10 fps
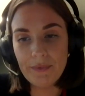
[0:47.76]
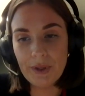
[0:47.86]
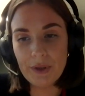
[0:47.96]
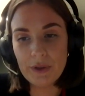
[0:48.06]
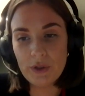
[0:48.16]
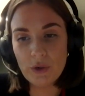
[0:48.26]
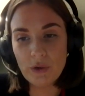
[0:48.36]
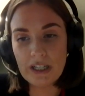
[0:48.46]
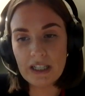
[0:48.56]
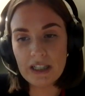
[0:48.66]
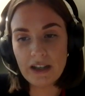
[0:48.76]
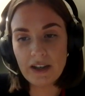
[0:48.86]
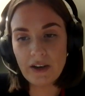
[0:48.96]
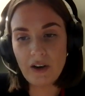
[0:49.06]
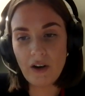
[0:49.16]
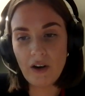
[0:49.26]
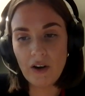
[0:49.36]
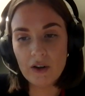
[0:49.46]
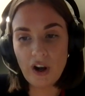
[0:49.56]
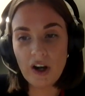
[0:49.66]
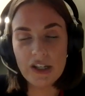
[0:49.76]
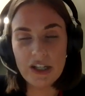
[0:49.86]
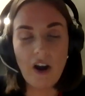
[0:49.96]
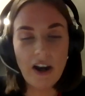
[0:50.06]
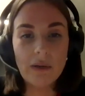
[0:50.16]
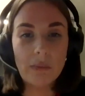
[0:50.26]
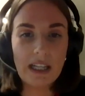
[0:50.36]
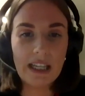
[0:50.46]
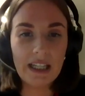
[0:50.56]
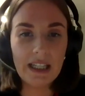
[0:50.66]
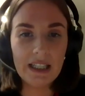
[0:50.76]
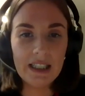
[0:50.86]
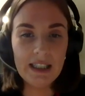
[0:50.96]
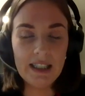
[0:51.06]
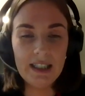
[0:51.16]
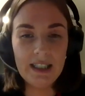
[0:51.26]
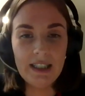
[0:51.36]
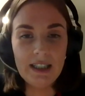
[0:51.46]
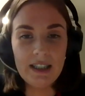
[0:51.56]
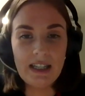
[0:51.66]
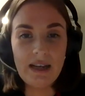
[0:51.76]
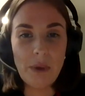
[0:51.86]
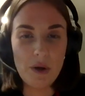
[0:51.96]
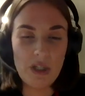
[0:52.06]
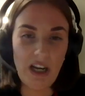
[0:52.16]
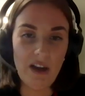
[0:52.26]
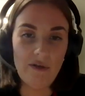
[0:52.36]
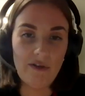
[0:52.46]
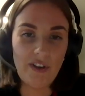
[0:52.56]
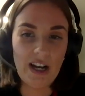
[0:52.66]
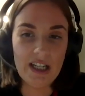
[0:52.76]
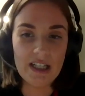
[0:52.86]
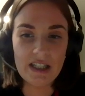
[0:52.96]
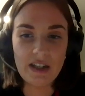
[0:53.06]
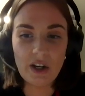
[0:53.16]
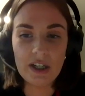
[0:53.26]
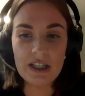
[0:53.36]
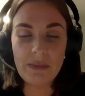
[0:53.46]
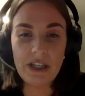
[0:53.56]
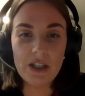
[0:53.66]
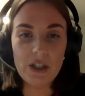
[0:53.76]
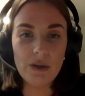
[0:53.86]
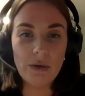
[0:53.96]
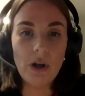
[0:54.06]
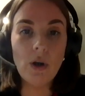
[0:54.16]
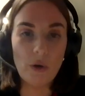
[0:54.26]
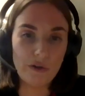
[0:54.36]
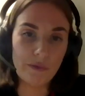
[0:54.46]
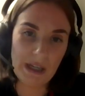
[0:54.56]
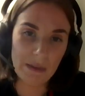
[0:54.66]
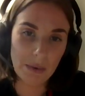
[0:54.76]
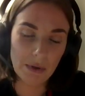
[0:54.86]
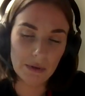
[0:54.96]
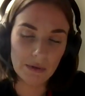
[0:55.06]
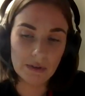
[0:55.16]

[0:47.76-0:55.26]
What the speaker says: those stories that are undeniably emotive and are going to speak to a lot of people.